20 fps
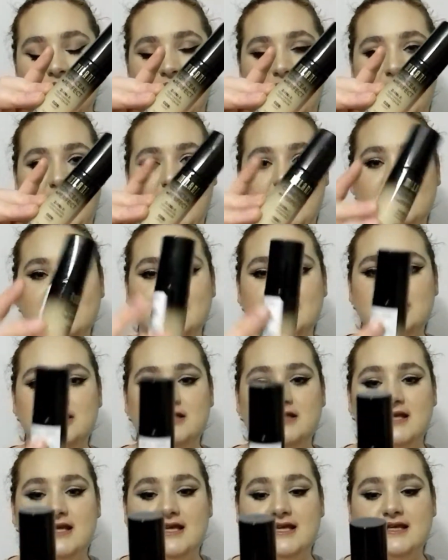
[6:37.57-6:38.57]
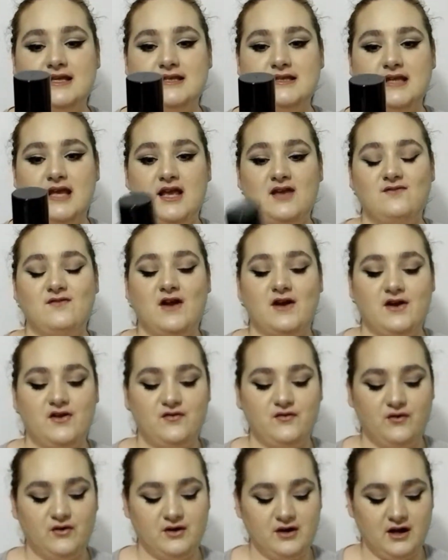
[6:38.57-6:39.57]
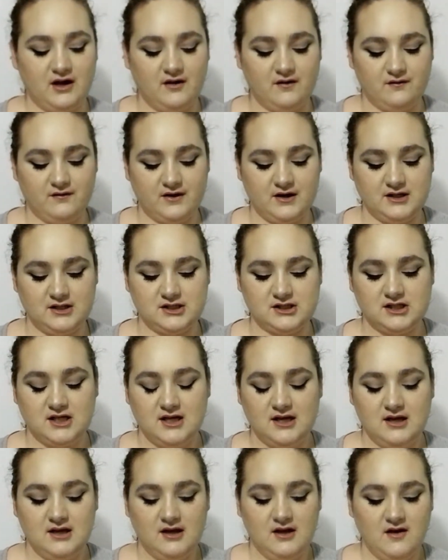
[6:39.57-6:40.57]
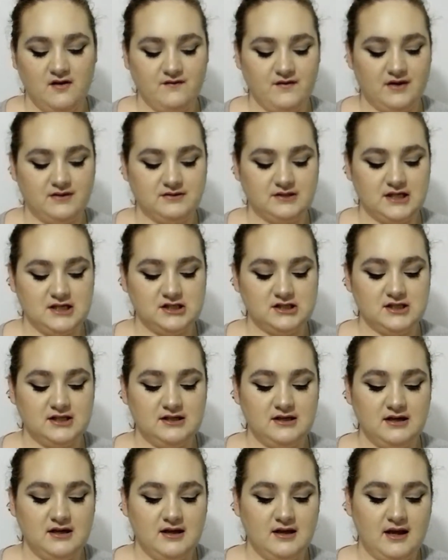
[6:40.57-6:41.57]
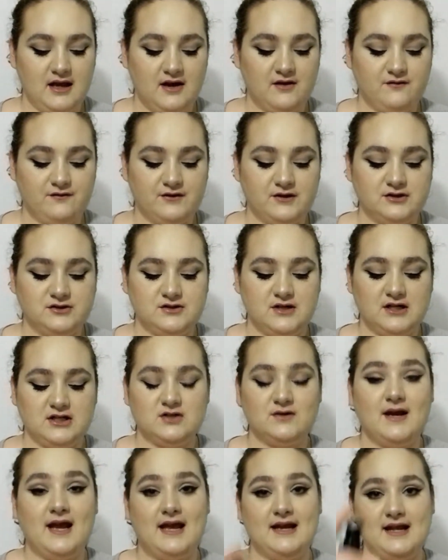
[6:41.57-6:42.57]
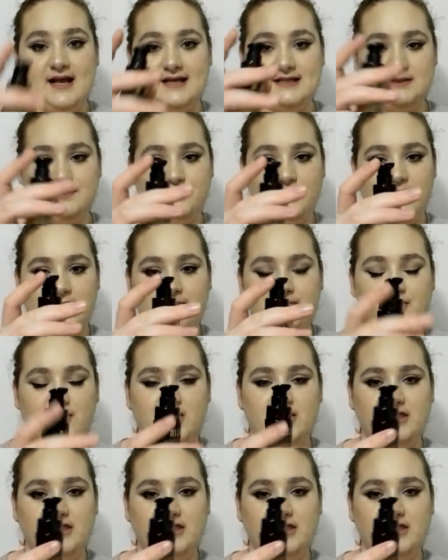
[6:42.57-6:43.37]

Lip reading: and this is a very full coverage foundation, and for drugstore, and it has a pump.